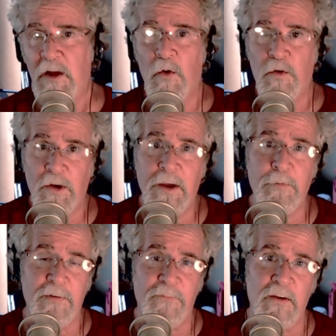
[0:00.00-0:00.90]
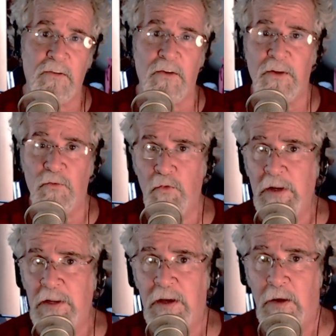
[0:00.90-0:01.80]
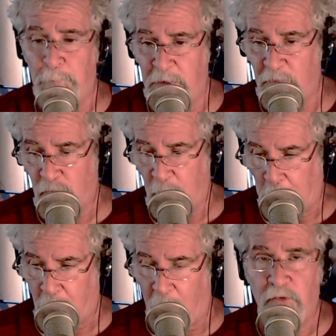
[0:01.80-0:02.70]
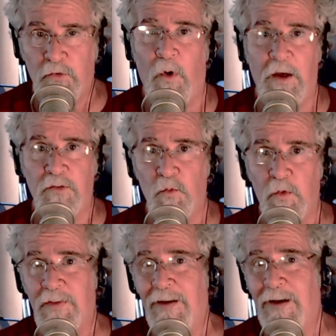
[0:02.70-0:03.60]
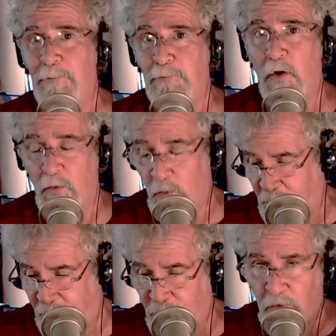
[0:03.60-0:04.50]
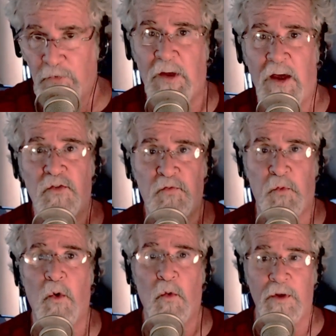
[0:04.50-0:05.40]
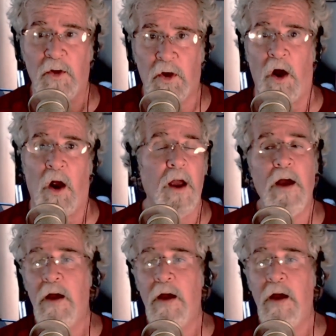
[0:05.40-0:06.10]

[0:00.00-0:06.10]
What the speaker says: We're talking about a vehicle that really competes price-wise with a full-size four-wheel car.